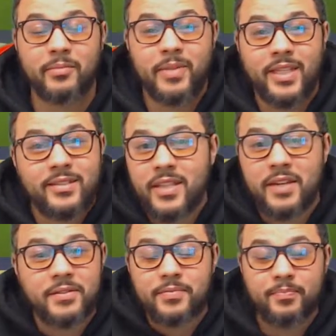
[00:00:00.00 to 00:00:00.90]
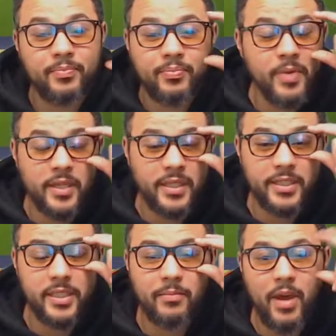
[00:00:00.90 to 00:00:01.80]
He saves a
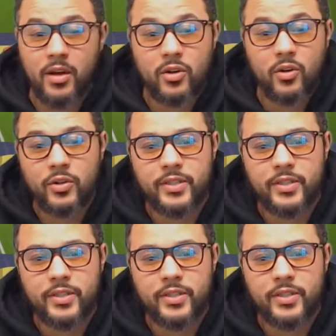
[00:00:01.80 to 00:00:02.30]
decent amount of goals.